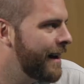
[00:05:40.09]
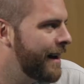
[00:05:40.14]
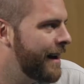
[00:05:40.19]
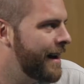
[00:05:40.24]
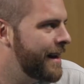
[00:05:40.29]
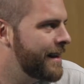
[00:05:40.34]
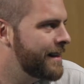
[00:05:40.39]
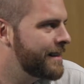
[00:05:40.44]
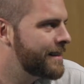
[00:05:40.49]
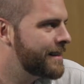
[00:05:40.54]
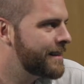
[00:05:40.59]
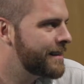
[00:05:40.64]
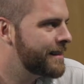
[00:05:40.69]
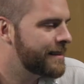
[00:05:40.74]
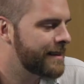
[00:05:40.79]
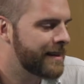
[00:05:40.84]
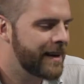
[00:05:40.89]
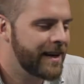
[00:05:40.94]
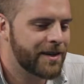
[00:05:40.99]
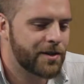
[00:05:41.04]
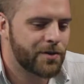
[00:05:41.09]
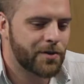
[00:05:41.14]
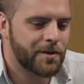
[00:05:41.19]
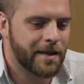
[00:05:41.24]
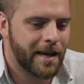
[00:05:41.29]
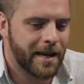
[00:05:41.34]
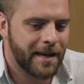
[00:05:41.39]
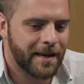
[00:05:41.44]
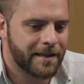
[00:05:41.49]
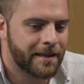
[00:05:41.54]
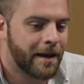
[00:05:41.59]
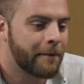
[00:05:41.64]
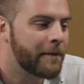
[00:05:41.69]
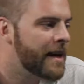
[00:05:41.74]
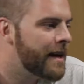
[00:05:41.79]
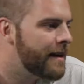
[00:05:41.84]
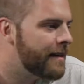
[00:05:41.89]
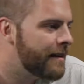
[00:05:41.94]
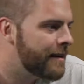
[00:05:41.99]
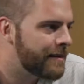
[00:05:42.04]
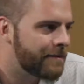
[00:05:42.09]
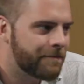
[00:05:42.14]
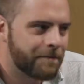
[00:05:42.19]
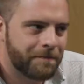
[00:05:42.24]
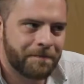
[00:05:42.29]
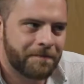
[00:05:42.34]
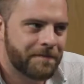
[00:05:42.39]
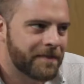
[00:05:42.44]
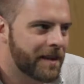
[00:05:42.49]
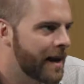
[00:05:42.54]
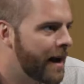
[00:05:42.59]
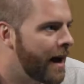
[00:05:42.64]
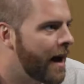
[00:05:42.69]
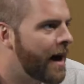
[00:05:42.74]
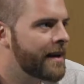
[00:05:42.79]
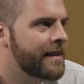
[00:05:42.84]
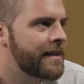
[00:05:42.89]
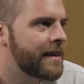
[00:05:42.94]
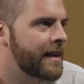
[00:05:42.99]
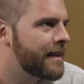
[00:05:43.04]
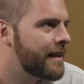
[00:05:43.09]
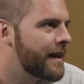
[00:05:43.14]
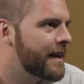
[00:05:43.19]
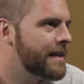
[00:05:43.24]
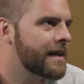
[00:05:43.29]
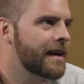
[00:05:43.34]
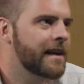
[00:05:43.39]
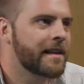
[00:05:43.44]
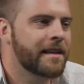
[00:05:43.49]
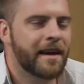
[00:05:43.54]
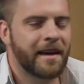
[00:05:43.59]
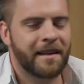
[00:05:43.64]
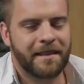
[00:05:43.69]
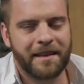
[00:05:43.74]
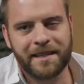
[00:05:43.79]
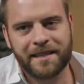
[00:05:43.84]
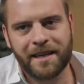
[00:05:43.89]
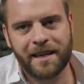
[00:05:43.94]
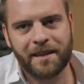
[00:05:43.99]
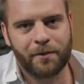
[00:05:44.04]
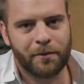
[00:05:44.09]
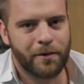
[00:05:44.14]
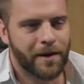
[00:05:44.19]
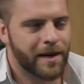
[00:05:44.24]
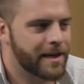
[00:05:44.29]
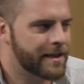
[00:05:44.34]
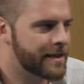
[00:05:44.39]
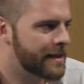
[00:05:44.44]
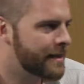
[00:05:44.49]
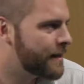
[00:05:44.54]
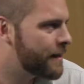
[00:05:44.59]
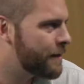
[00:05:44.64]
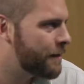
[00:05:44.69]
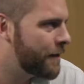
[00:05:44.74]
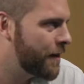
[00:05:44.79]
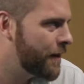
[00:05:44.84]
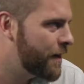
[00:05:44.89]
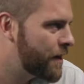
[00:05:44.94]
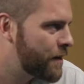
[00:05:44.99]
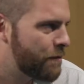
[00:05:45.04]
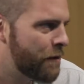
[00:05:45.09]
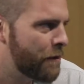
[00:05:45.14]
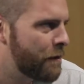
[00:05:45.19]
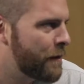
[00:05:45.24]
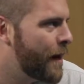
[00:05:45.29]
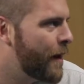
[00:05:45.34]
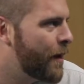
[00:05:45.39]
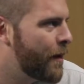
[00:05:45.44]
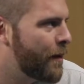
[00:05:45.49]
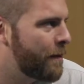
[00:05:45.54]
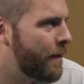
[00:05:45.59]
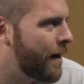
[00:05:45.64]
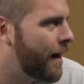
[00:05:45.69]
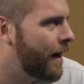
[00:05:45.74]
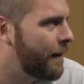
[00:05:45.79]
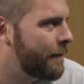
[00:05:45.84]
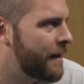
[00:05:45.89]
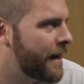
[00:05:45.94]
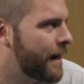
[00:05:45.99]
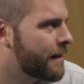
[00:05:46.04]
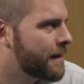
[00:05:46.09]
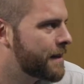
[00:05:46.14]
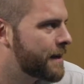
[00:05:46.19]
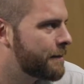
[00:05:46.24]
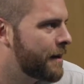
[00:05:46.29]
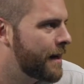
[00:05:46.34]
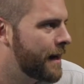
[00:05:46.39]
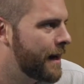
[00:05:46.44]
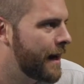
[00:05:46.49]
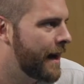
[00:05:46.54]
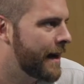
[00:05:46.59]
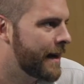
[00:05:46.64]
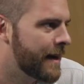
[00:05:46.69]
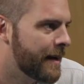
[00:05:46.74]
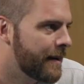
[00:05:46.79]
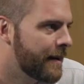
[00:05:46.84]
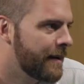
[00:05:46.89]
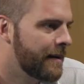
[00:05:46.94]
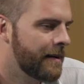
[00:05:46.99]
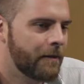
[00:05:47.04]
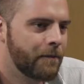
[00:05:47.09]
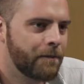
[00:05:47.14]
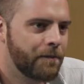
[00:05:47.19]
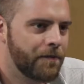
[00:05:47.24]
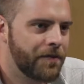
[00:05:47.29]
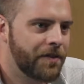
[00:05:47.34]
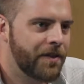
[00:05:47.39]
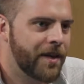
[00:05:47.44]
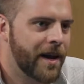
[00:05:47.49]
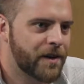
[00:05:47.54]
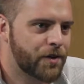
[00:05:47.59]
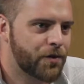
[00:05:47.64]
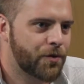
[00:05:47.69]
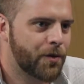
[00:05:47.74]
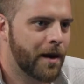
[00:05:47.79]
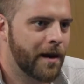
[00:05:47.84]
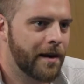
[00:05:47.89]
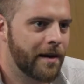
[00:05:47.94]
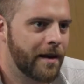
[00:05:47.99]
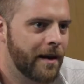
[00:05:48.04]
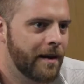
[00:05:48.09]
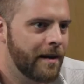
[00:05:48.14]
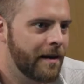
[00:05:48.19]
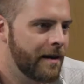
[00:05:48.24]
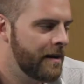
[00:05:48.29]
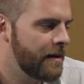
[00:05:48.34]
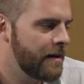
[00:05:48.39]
It's it's ridiculous. I mean, I think there's other there's other reasons for this review, but I mean, ultimately, they're trying to.